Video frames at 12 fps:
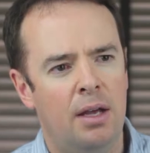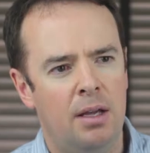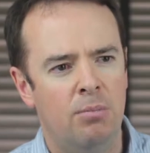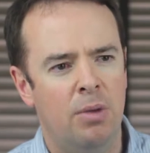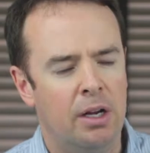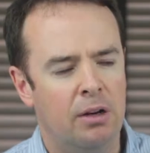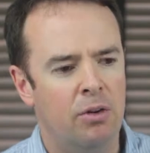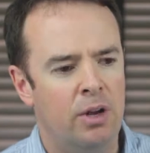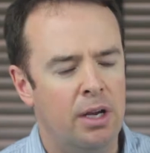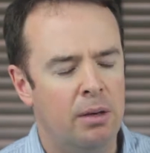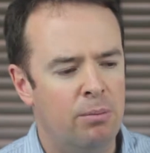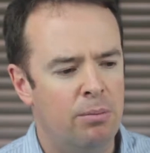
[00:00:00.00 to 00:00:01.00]
in my
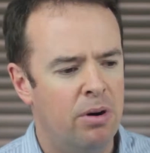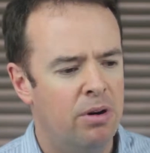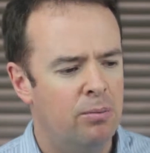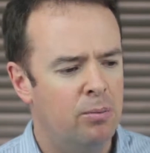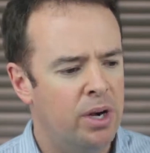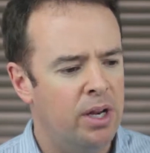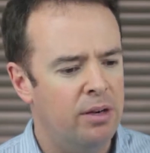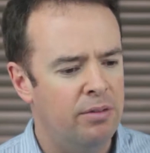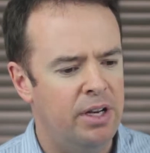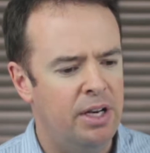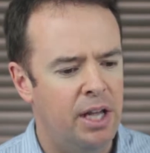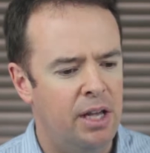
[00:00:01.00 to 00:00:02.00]
career,
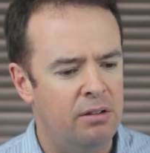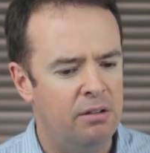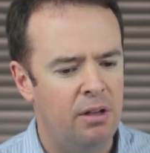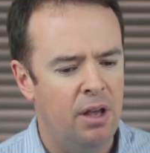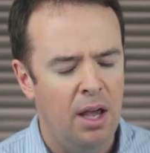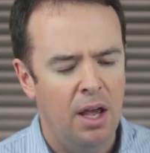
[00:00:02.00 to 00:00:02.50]
Predictive Index